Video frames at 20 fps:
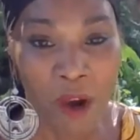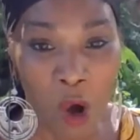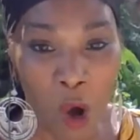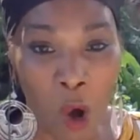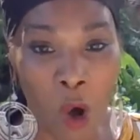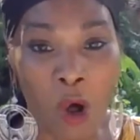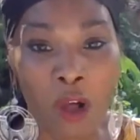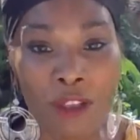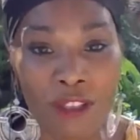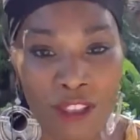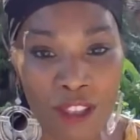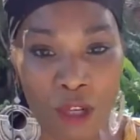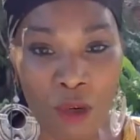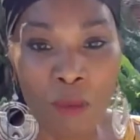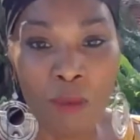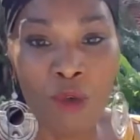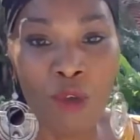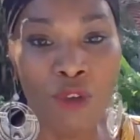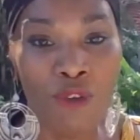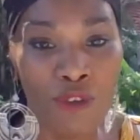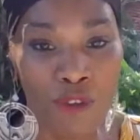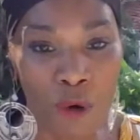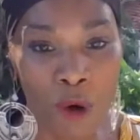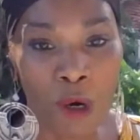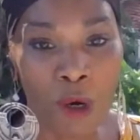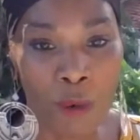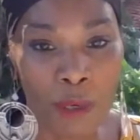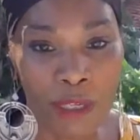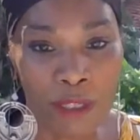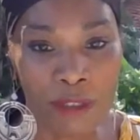also move
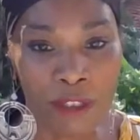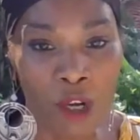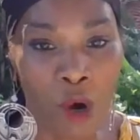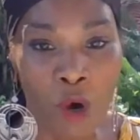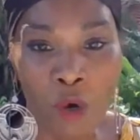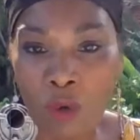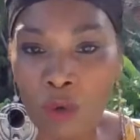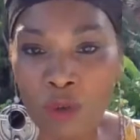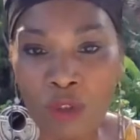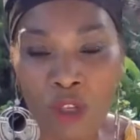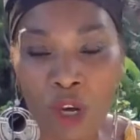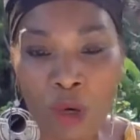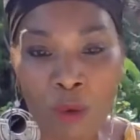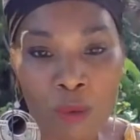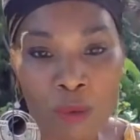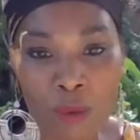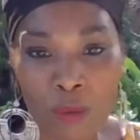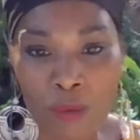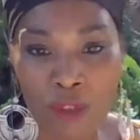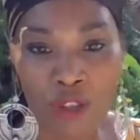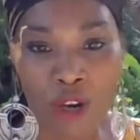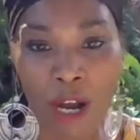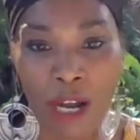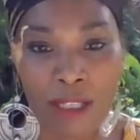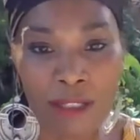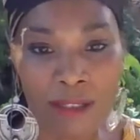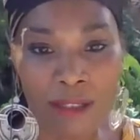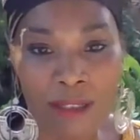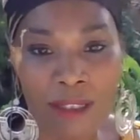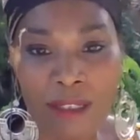forward. Don't, don't try
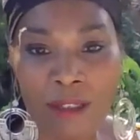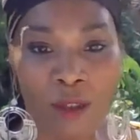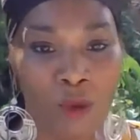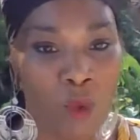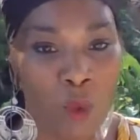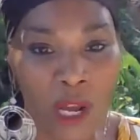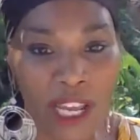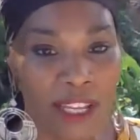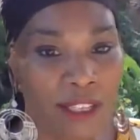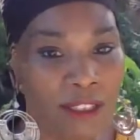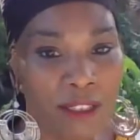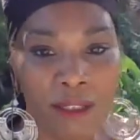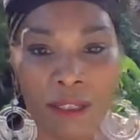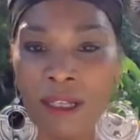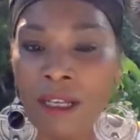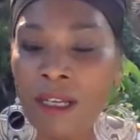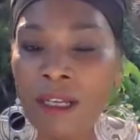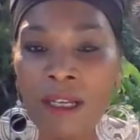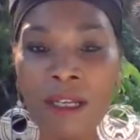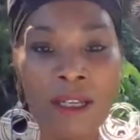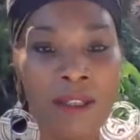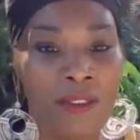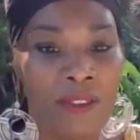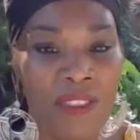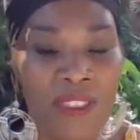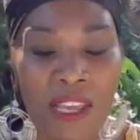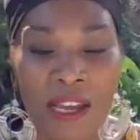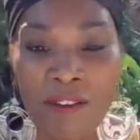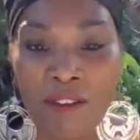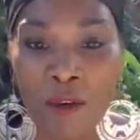to sit and wait.
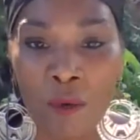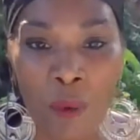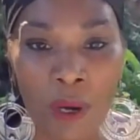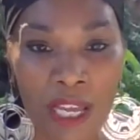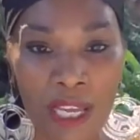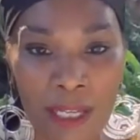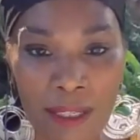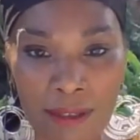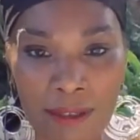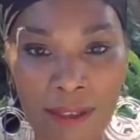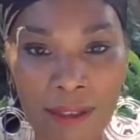Never wait.